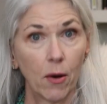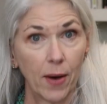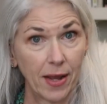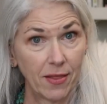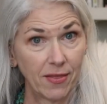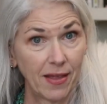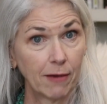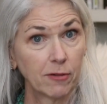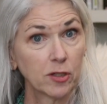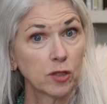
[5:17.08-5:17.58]
All
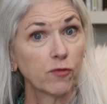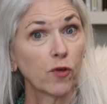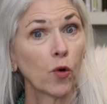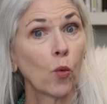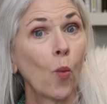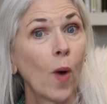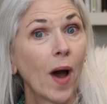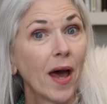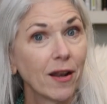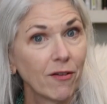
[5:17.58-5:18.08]
right, that was
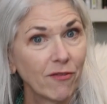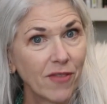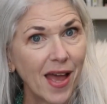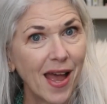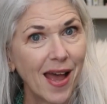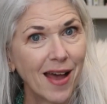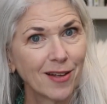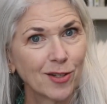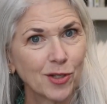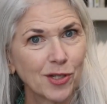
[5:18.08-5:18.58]
for one of
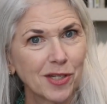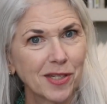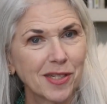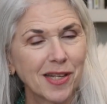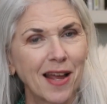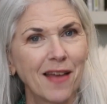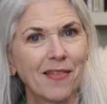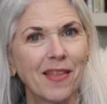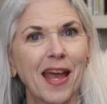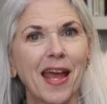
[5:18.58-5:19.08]
the
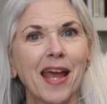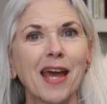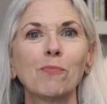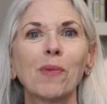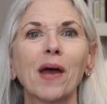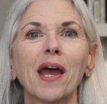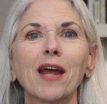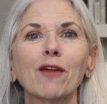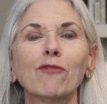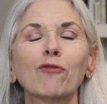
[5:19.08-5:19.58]
houses, and they
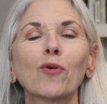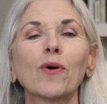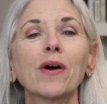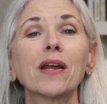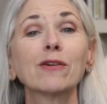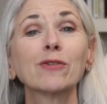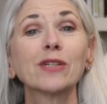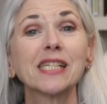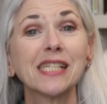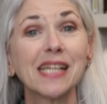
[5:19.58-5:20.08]
had paid
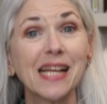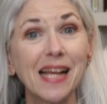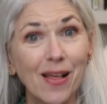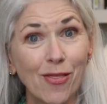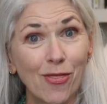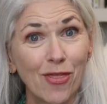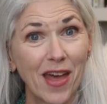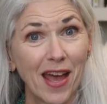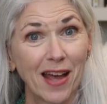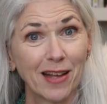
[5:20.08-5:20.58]

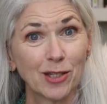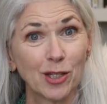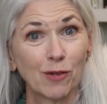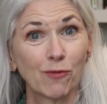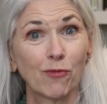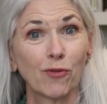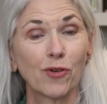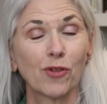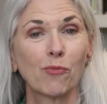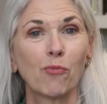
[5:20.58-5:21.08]

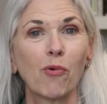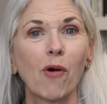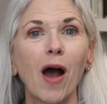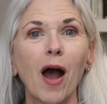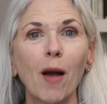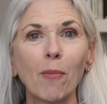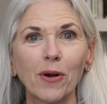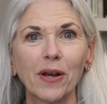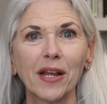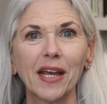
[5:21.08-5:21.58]
410000 for the
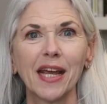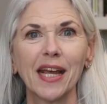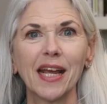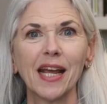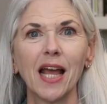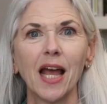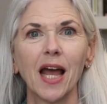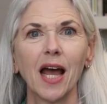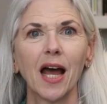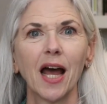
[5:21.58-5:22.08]

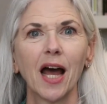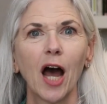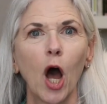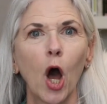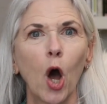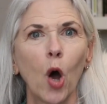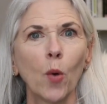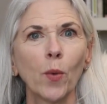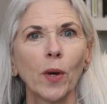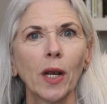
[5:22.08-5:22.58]
property
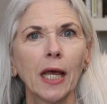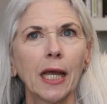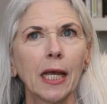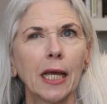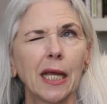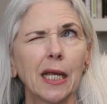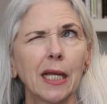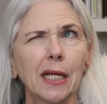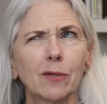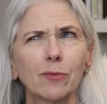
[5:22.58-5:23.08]

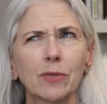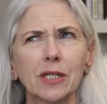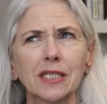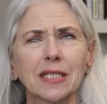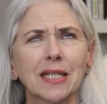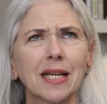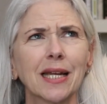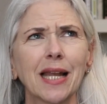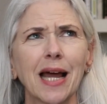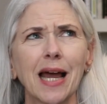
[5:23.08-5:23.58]
only, what
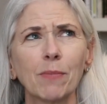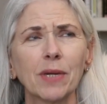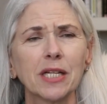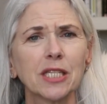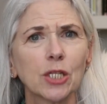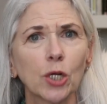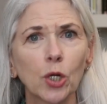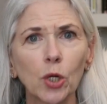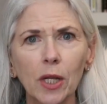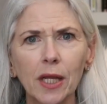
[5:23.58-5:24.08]
is that, nine
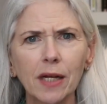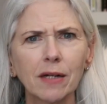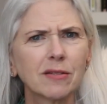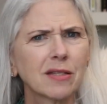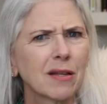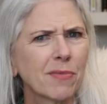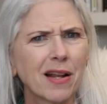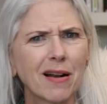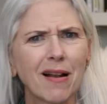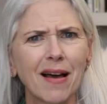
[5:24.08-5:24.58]
months early
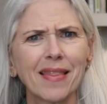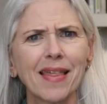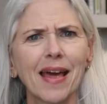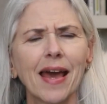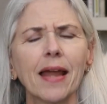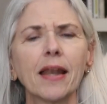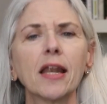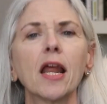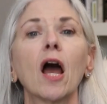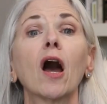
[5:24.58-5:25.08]
or something like
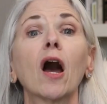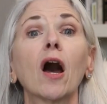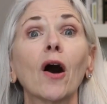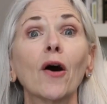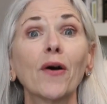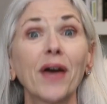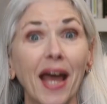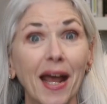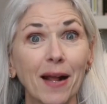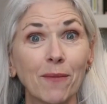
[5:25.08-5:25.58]
that?
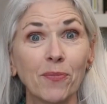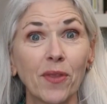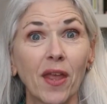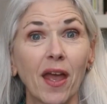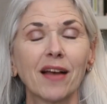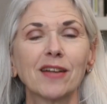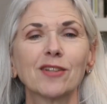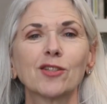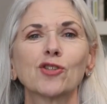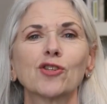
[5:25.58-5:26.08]
Okay,
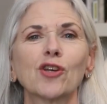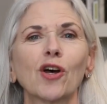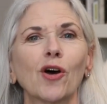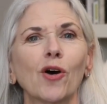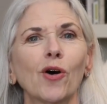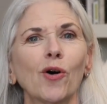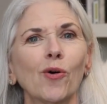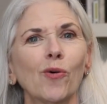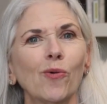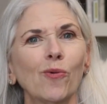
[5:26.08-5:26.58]

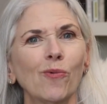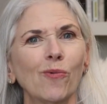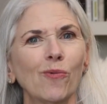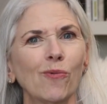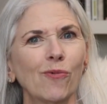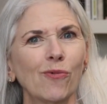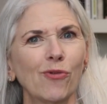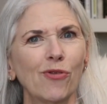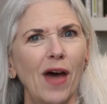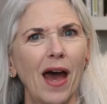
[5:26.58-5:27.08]

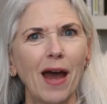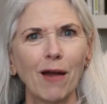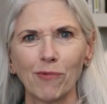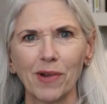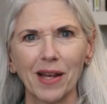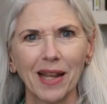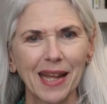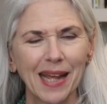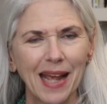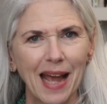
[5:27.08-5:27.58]
so that
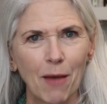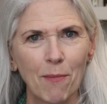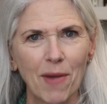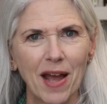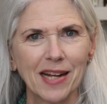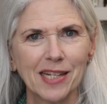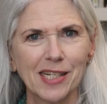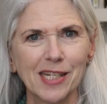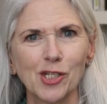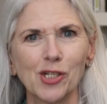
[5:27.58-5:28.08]
really got
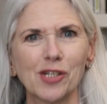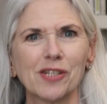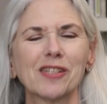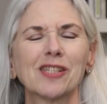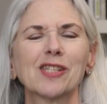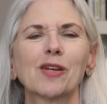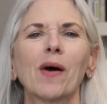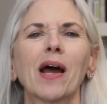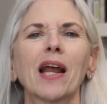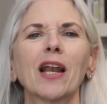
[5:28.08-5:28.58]
my
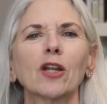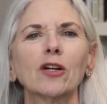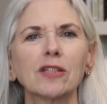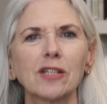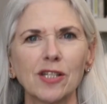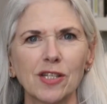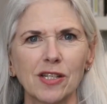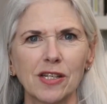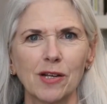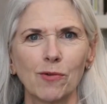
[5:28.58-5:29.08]
attention. So I
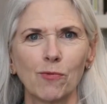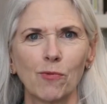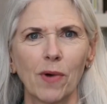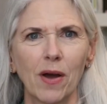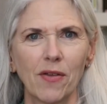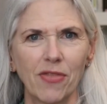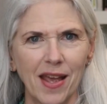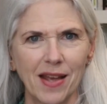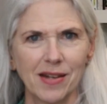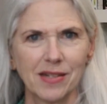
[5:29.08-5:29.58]
looked to see
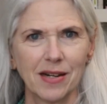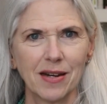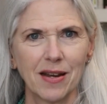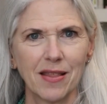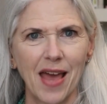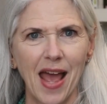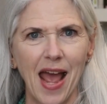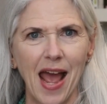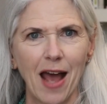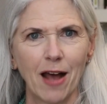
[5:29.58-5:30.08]
what they had
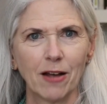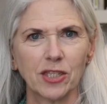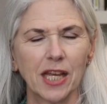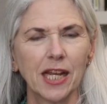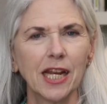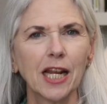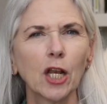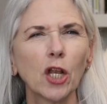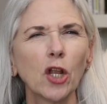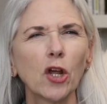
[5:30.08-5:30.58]
done to the
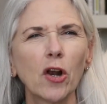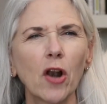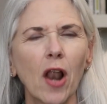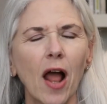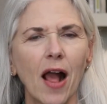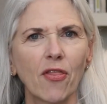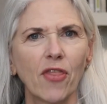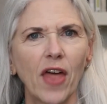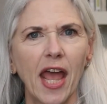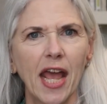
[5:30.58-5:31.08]
house, and it
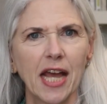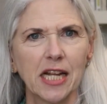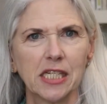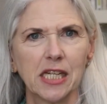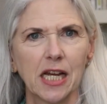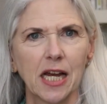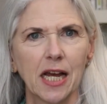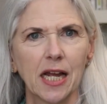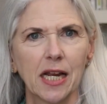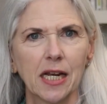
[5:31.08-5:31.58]
looked like they
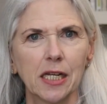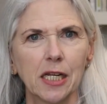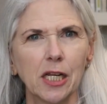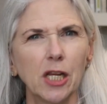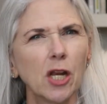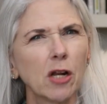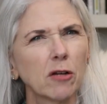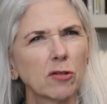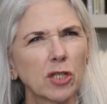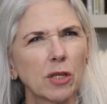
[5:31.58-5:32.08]
had done,
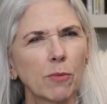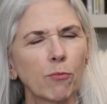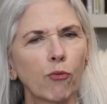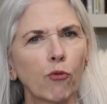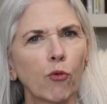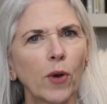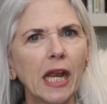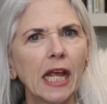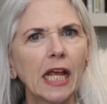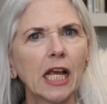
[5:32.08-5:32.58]
you know, some
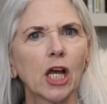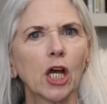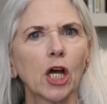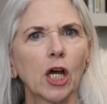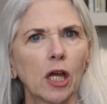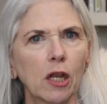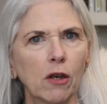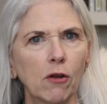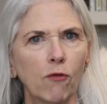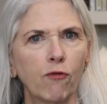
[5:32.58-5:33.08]
pretty
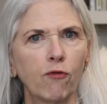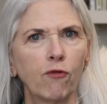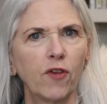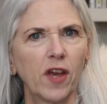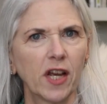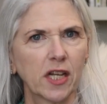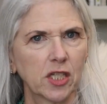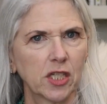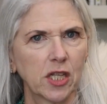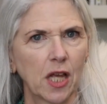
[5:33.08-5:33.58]
good
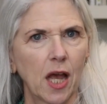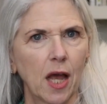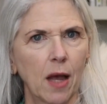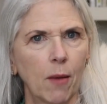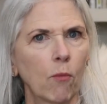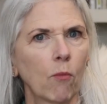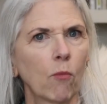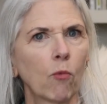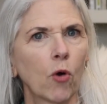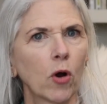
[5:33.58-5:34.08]

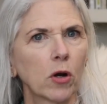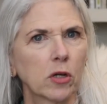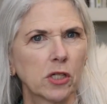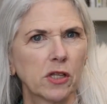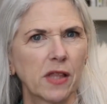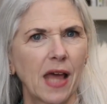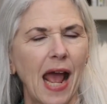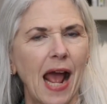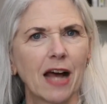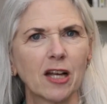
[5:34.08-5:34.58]
fix-up work
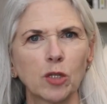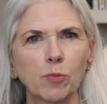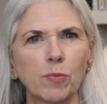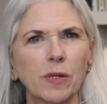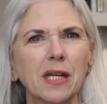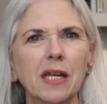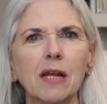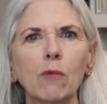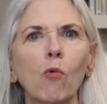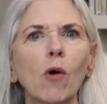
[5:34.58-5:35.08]
to the house,
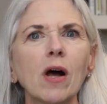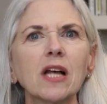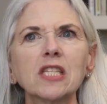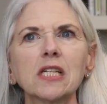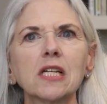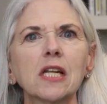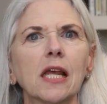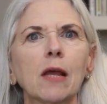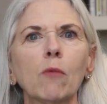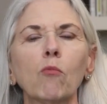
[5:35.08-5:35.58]
but it
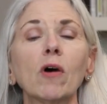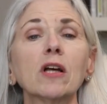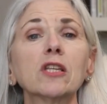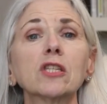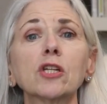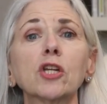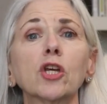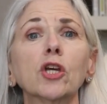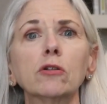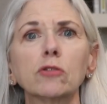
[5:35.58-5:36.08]
wasn't it
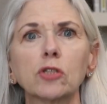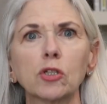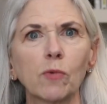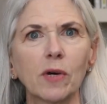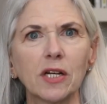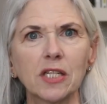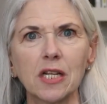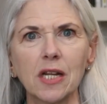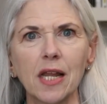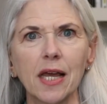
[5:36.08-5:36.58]
wasn't huge.
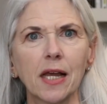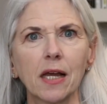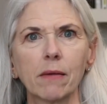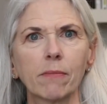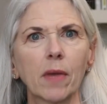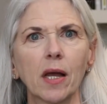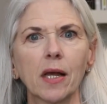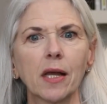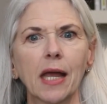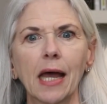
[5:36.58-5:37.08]
It wasn't like
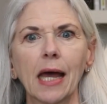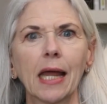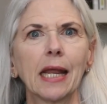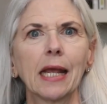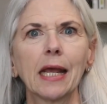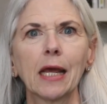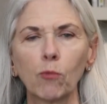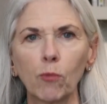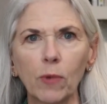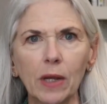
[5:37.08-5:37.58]
a, a,
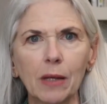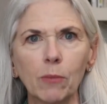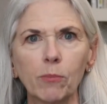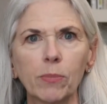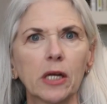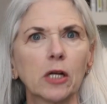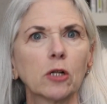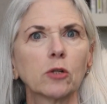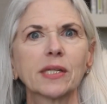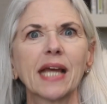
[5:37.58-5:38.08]
gutting and
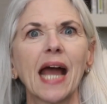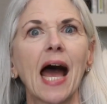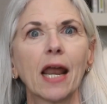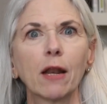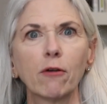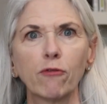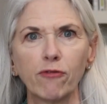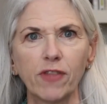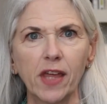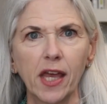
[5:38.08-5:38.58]
rebuild
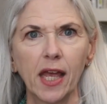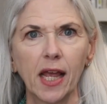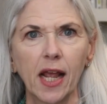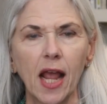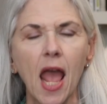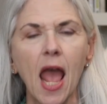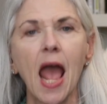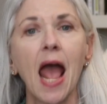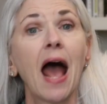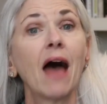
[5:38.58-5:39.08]
kind of
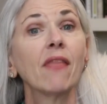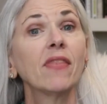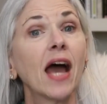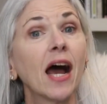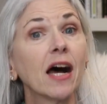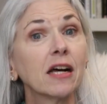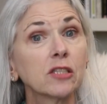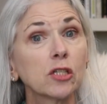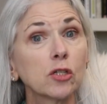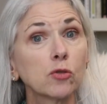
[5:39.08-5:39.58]
thing. And
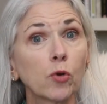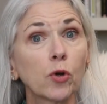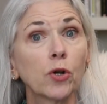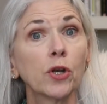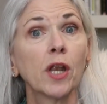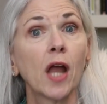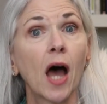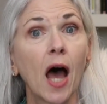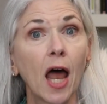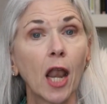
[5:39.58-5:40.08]
the houses
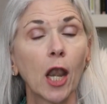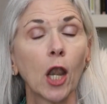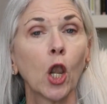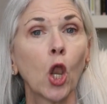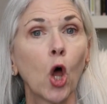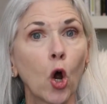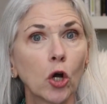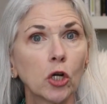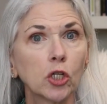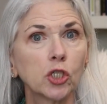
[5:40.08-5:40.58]
were not
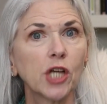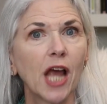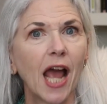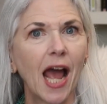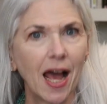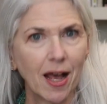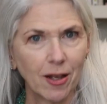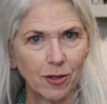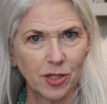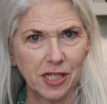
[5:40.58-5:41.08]
large
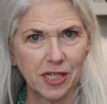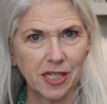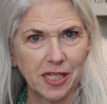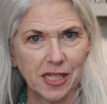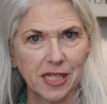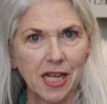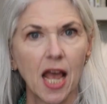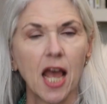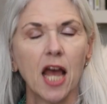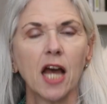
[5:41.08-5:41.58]

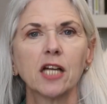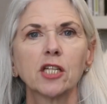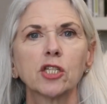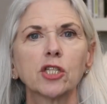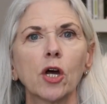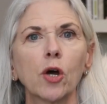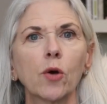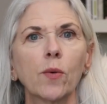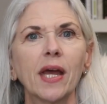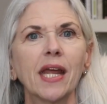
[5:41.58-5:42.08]
houses,
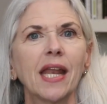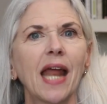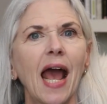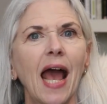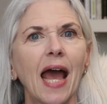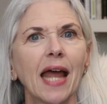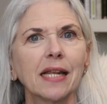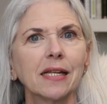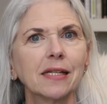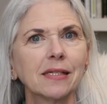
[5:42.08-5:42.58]
so it
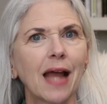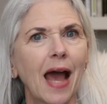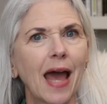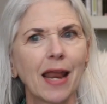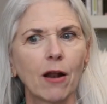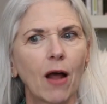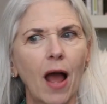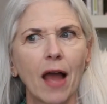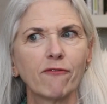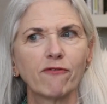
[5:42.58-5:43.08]
hadn't.
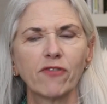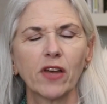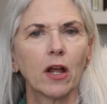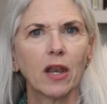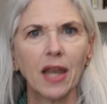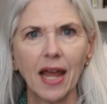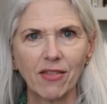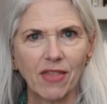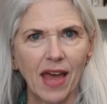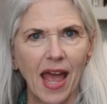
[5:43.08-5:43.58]
I, I
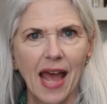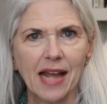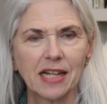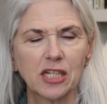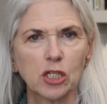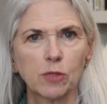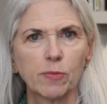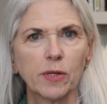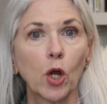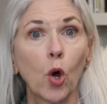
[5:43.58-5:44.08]
felt like they
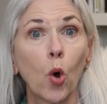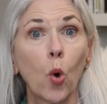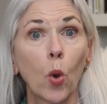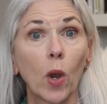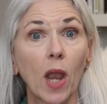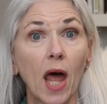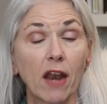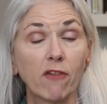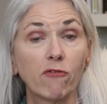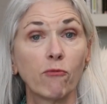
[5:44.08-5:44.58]
hadn't spent a
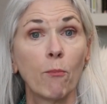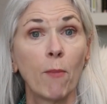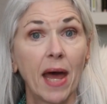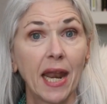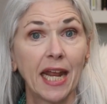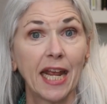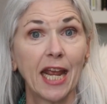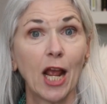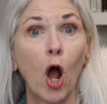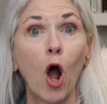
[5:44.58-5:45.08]
whole lot of
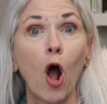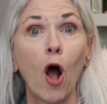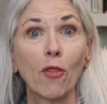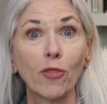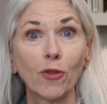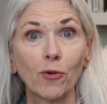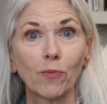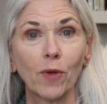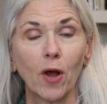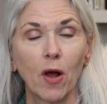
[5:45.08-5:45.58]
money
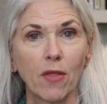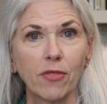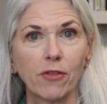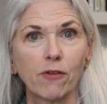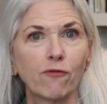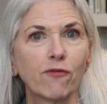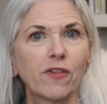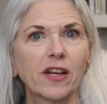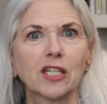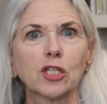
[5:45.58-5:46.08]
on the
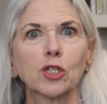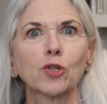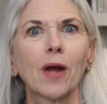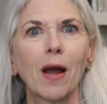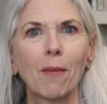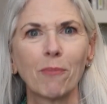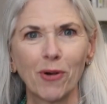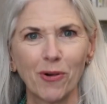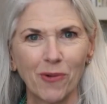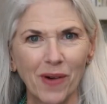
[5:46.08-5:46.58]
on the
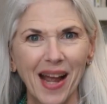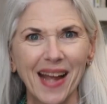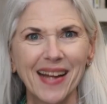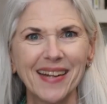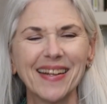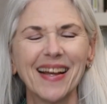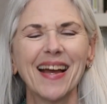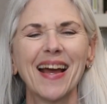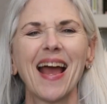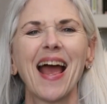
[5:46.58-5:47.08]
fixer-upper,
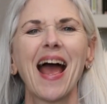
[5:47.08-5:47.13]
right?